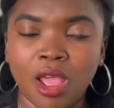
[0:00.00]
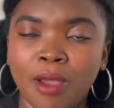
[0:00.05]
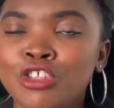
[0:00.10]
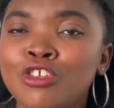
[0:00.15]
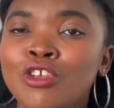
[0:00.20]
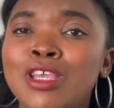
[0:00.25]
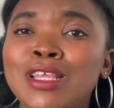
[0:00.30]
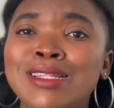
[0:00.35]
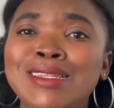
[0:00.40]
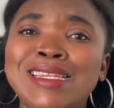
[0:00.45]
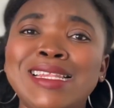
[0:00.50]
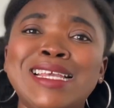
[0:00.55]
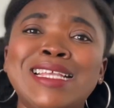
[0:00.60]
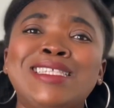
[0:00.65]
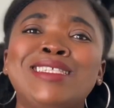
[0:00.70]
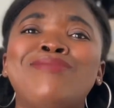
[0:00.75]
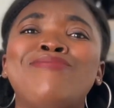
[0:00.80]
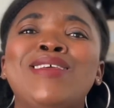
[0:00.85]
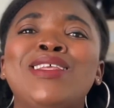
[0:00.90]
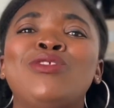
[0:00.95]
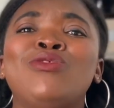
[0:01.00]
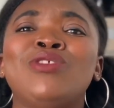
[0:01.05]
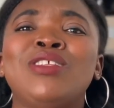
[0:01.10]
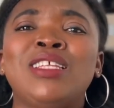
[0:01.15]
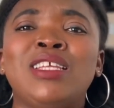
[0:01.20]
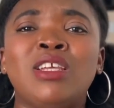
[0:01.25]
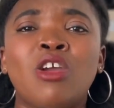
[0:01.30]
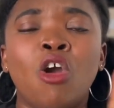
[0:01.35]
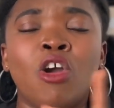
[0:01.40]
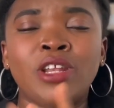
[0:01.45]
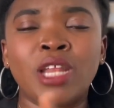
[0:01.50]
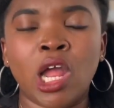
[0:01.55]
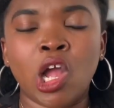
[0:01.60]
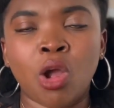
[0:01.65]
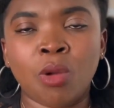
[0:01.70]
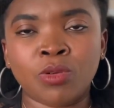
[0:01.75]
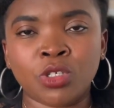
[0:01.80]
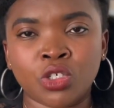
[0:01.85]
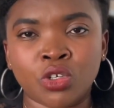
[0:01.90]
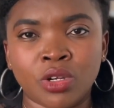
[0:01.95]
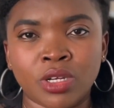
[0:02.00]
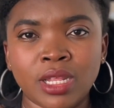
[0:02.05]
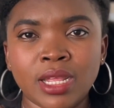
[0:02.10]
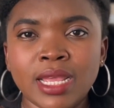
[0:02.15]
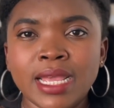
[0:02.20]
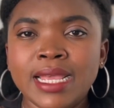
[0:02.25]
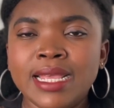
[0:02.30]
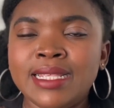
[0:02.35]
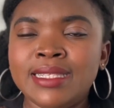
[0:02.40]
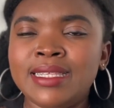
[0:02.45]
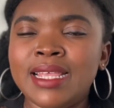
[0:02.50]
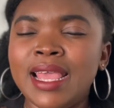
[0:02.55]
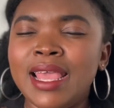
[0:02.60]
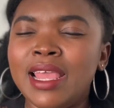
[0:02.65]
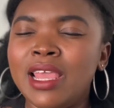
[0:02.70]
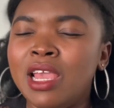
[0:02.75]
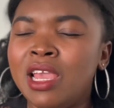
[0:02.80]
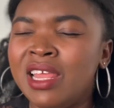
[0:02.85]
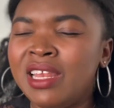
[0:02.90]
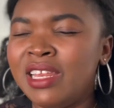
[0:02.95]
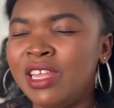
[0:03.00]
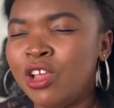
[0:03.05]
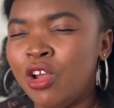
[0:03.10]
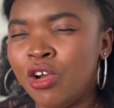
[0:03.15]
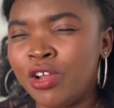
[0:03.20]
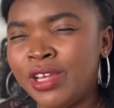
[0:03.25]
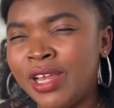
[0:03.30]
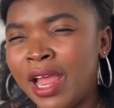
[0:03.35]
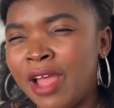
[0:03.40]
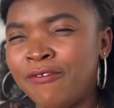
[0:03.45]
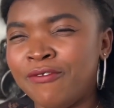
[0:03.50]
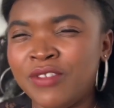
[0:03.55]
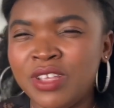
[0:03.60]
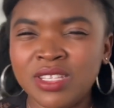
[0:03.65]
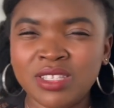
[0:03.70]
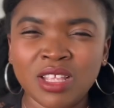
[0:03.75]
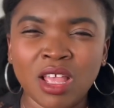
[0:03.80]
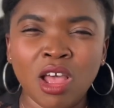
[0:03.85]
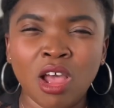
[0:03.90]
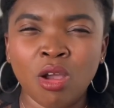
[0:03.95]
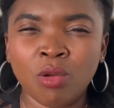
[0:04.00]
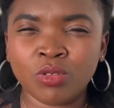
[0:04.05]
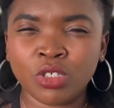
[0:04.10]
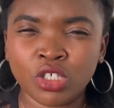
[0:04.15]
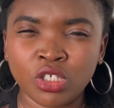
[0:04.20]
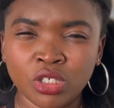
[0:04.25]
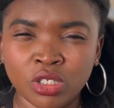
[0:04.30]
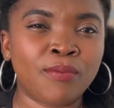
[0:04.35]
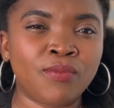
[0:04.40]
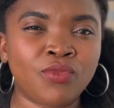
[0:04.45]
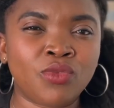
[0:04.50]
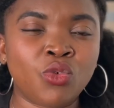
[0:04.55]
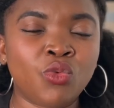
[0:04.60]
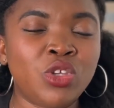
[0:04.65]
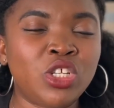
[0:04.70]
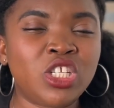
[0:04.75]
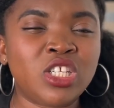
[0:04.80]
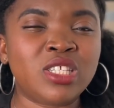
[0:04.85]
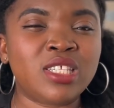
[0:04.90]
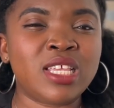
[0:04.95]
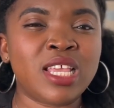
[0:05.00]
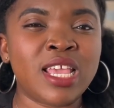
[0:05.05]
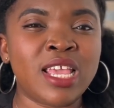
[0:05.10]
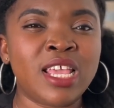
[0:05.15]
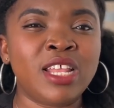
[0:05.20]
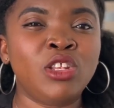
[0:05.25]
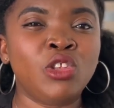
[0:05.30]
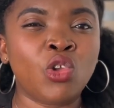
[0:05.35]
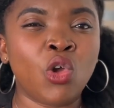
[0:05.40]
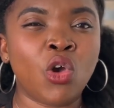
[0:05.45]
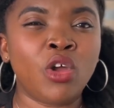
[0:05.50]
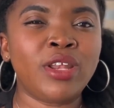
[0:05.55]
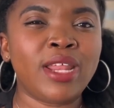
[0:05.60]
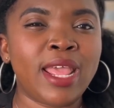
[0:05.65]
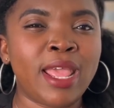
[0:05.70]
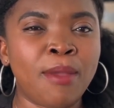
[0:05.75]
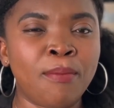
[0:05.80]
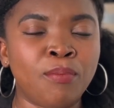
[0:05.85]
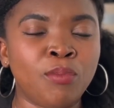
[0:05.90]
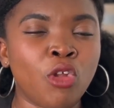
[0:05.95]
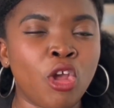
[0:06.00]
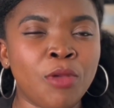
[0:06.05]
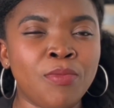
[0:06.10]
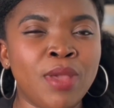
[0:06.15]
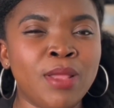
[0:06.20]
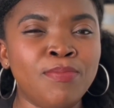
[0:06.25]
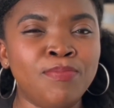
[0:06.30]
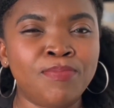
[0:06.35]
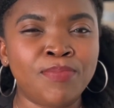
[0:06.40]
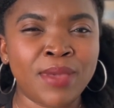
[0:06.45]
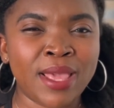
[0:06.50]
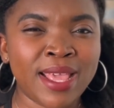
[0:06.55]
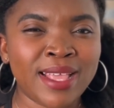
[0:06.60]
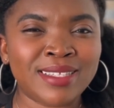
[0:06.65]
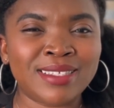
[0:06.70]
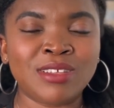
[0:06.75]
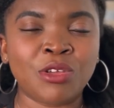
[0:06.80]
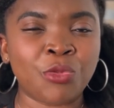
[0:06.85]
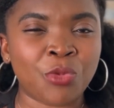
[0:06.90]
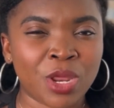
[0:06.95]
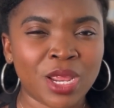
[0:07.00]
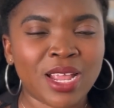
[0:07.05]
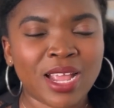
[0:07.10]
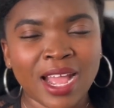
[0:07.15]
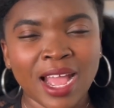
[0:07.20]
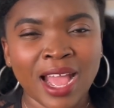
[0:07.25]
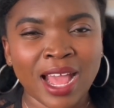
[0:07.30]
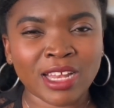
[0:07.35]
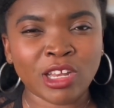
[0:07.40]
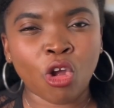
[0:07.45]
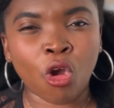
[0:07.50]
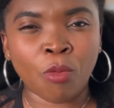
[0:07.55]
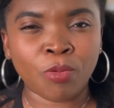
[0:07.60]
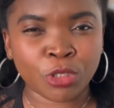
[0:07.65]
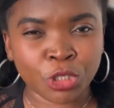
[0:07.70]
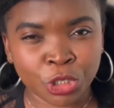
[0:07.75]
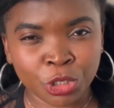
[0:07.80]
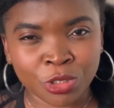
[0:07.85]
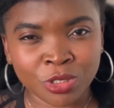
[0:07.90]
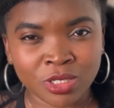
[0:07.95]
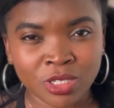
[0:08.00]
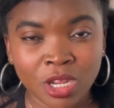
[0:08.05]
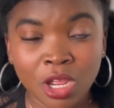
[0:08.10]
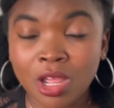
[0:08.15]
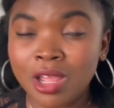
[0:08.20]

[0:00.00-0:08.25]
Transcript: So it leads me to the other option. Is there any other visa option, which is a non-employment based green card option